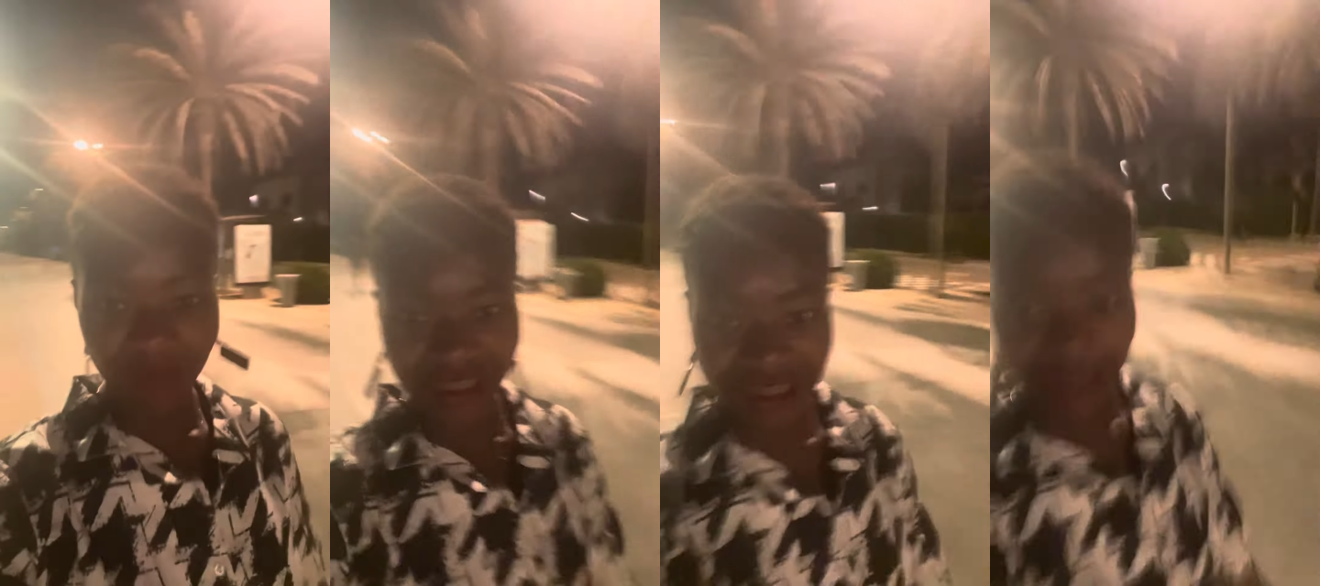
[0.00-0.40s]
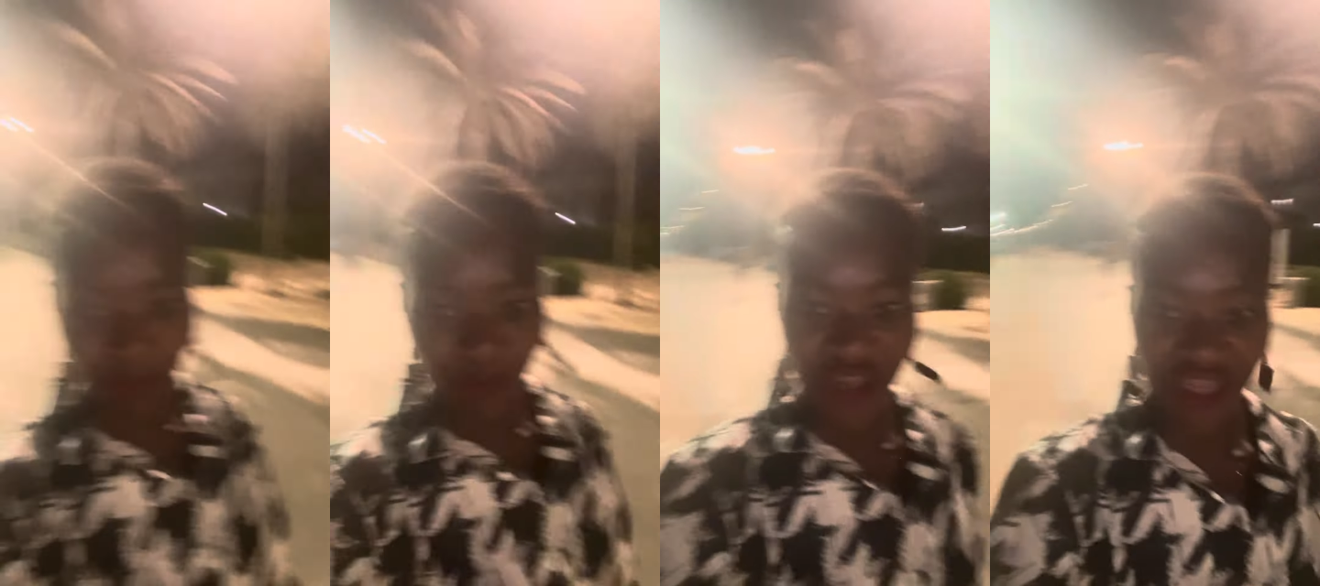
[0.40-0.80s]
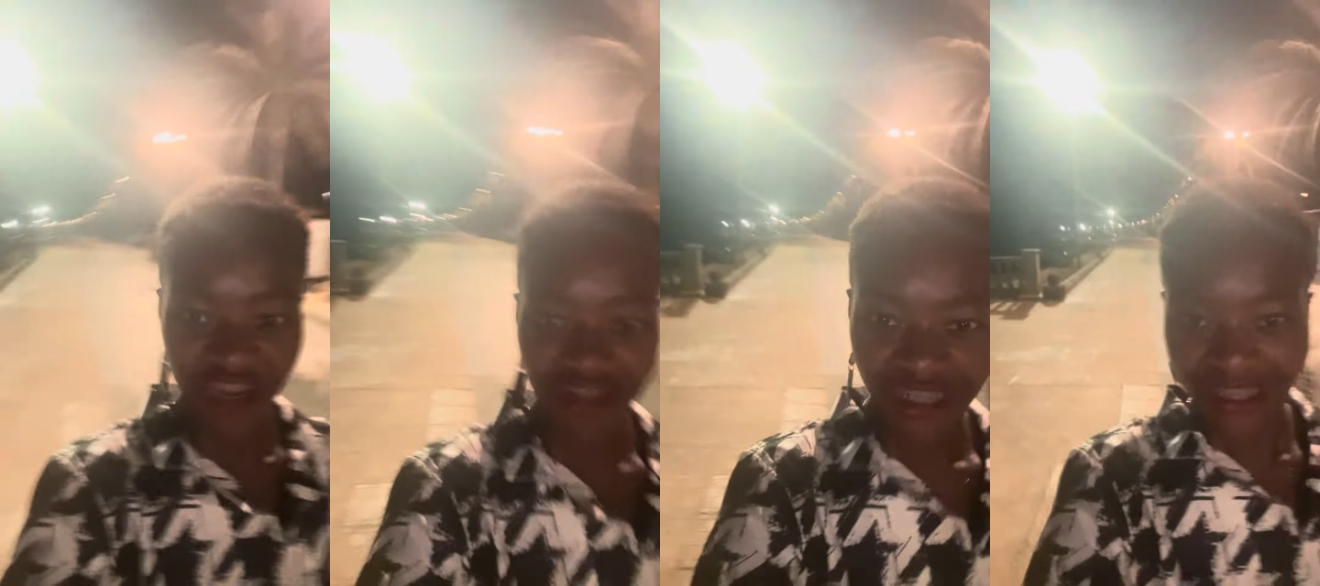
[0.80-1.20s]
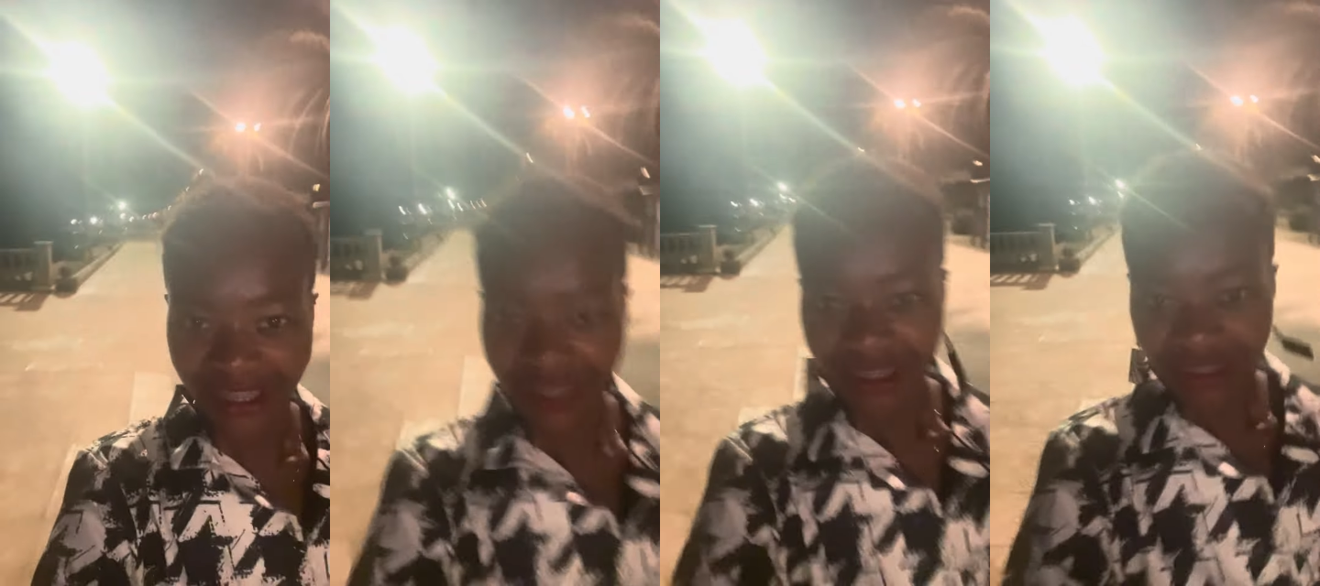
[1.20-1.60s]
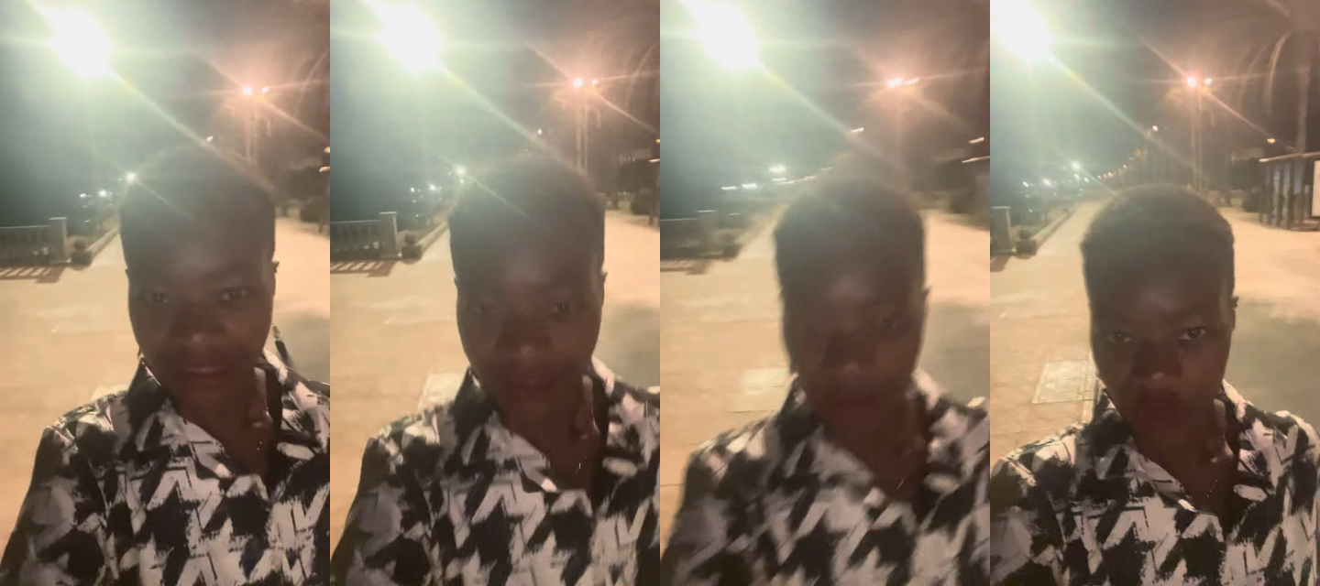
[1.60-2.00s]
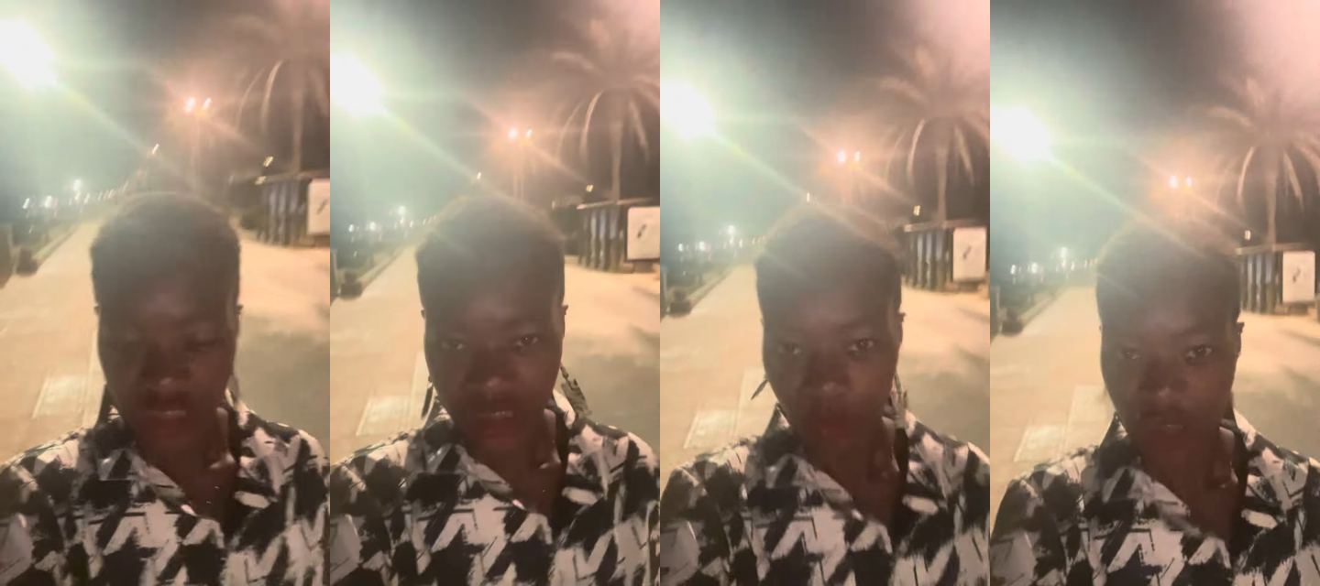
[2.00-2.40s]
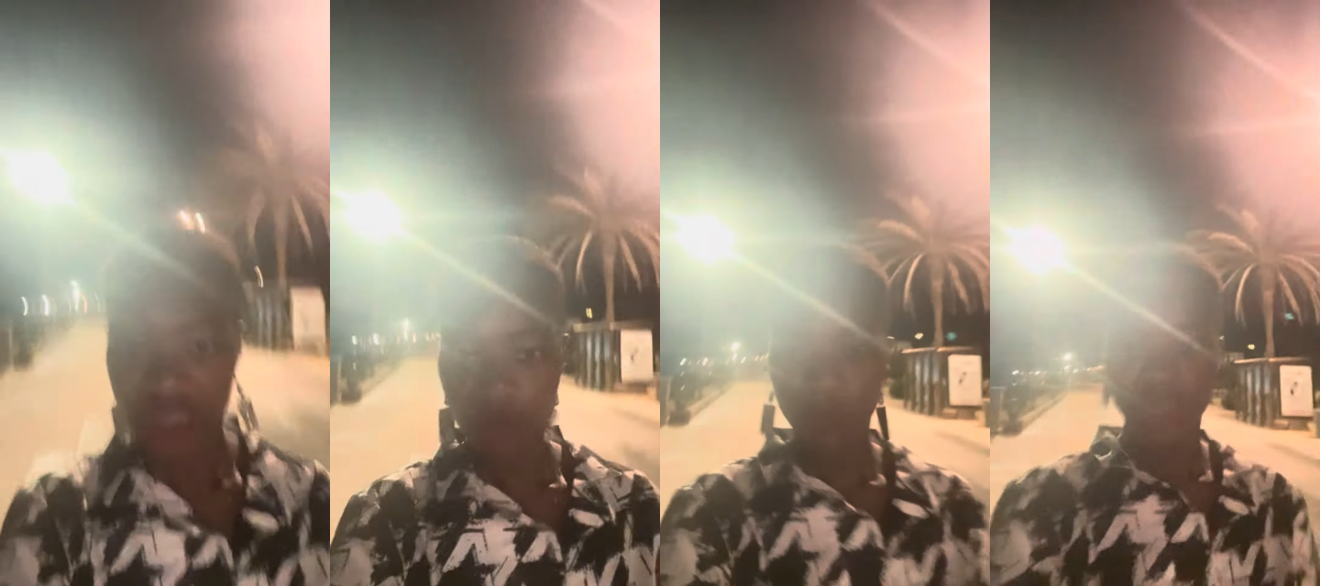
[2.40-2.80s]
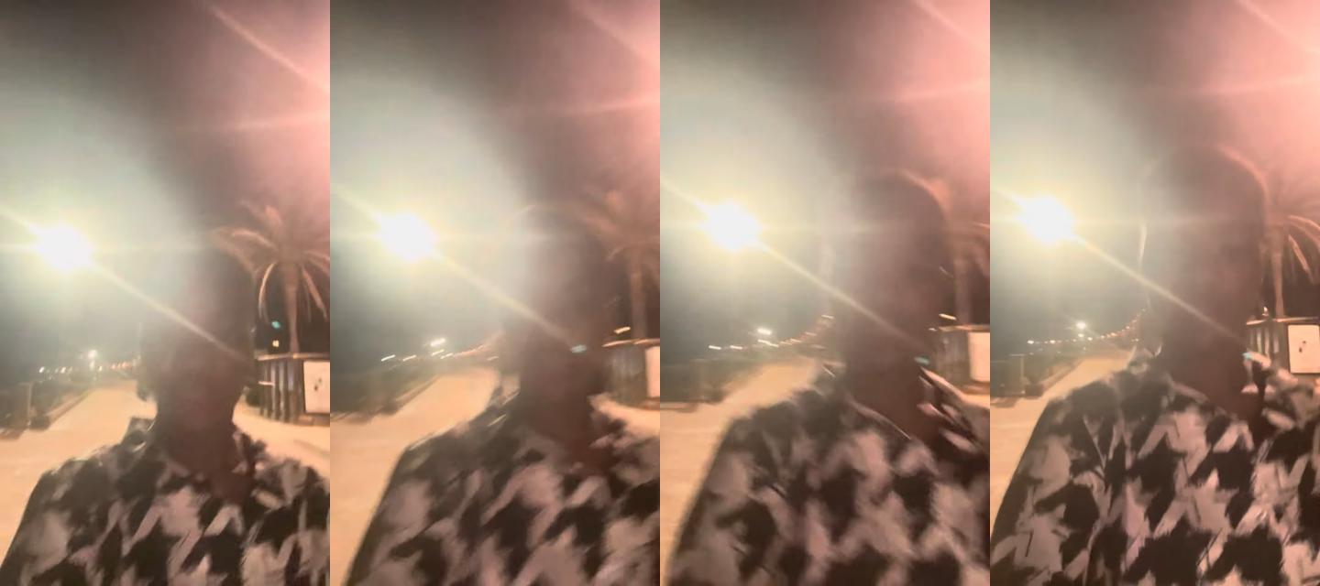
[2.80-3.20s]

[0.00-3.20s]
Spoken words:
(no speaker visible)